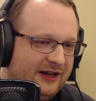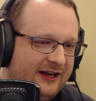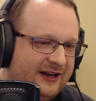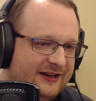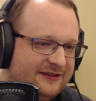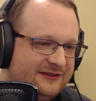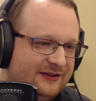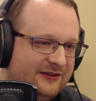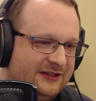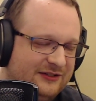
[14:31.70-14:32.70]
And
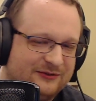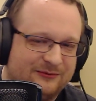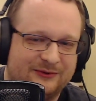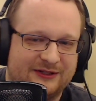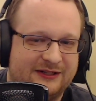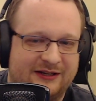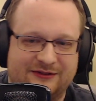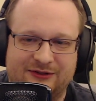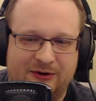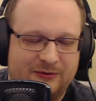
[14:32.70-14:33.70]
this is really a
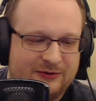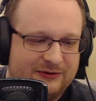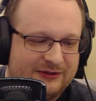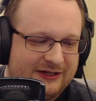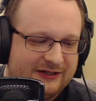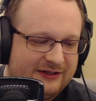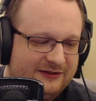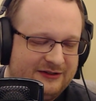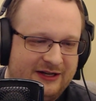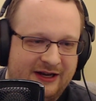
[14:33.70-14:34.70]
total like
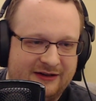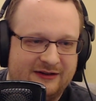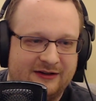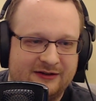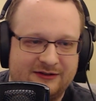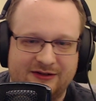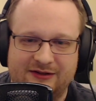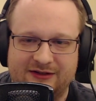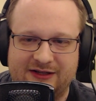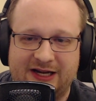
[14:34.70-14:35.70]
yin to
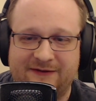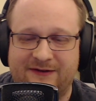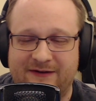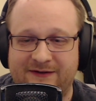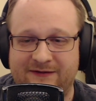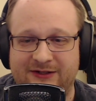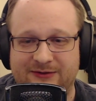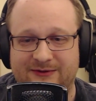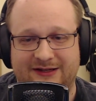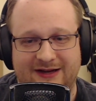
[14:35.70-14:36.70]
the K five
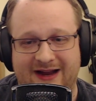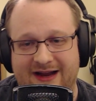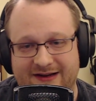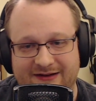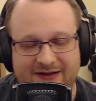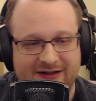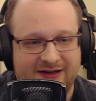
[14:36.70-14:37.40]
fifty-three yang.